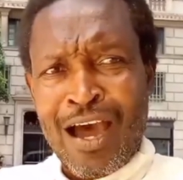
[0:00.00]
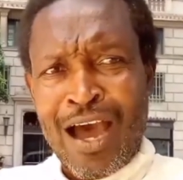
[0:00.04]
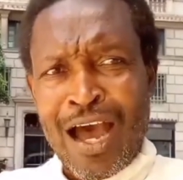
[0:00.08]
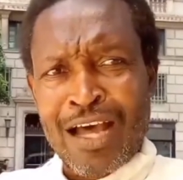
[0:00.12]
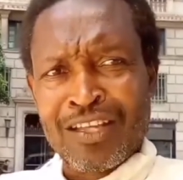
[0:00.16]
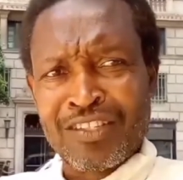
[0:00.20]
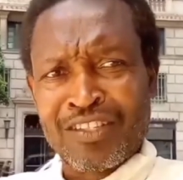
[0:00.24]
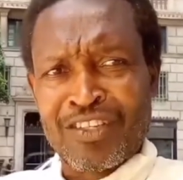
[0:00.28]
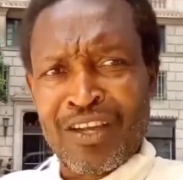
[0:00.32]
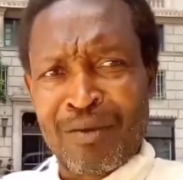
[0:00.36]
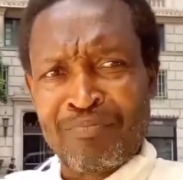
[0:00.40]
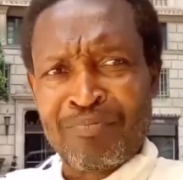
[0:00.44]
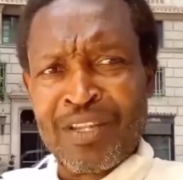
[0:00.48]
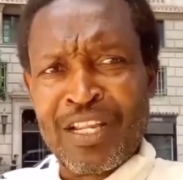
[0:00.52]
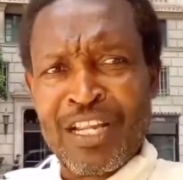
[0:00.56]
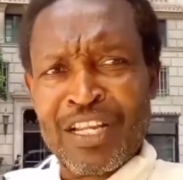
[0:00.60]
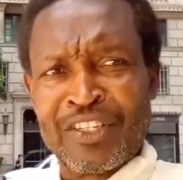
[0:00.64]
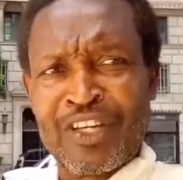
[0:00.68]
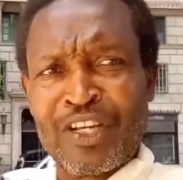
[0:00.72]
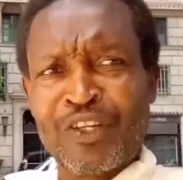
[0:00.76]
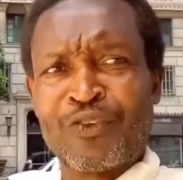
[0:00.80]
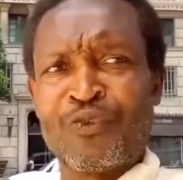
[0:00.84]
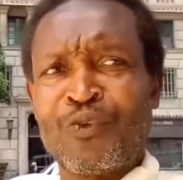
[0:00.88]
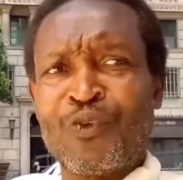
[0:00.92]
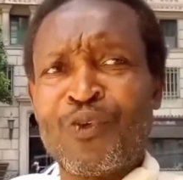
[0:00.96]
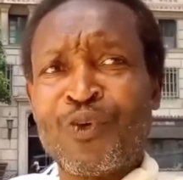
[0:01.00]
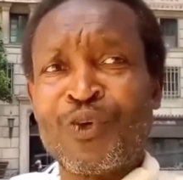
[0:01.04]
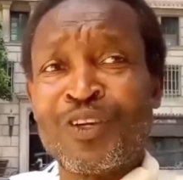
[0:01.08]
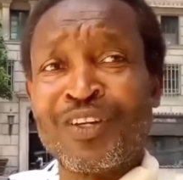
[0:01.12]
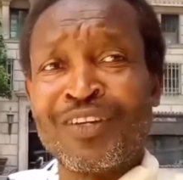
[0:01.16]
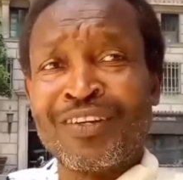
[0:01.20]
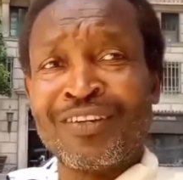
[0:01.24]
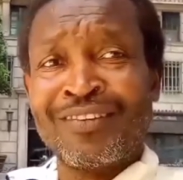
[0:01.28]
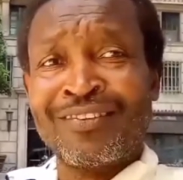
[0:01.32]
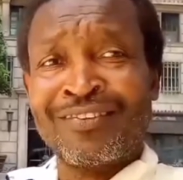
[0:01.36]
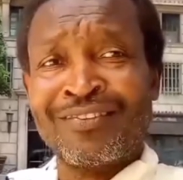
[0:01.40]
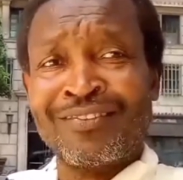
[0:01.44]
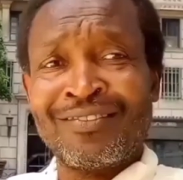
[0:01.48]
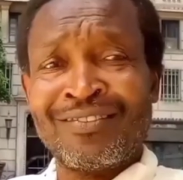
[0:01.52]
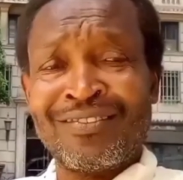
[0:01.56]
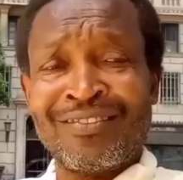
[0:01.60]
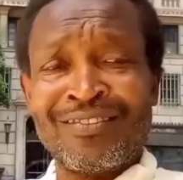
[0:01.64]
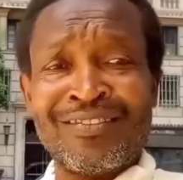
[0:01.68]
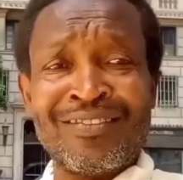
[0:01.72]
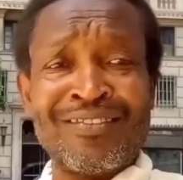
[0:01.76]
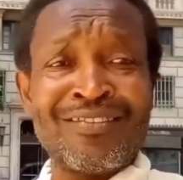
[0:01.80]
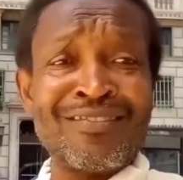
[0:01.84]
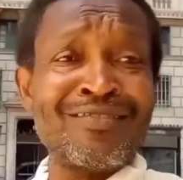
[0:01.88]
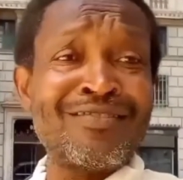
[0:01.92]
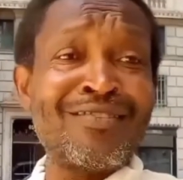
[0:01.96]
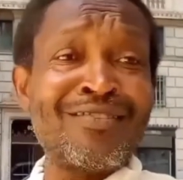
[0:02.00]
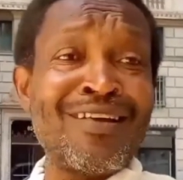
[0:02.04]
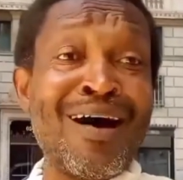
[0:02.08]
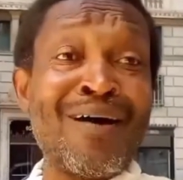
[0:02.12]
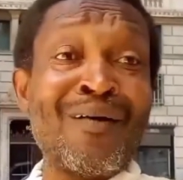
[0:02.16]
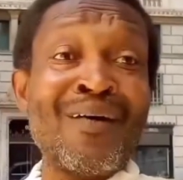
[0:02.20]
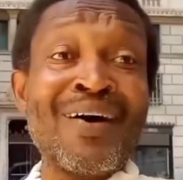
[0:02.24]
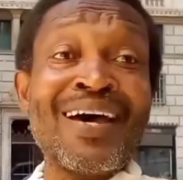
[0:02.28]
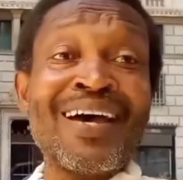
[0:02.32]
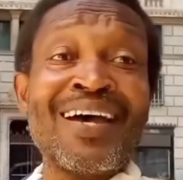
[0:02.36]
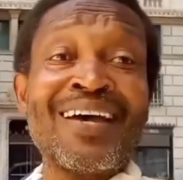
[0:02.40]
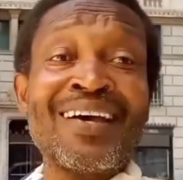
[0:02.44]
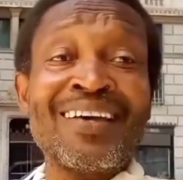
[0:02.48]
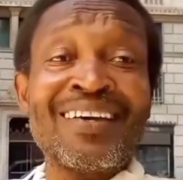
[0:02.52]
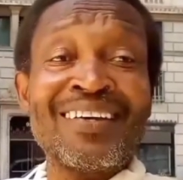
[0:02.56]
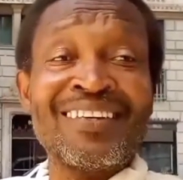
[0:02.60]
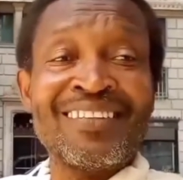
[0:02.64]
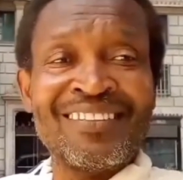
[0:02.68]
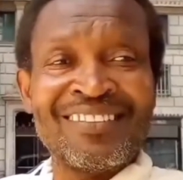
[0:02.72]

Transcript: and some delicious food? No way.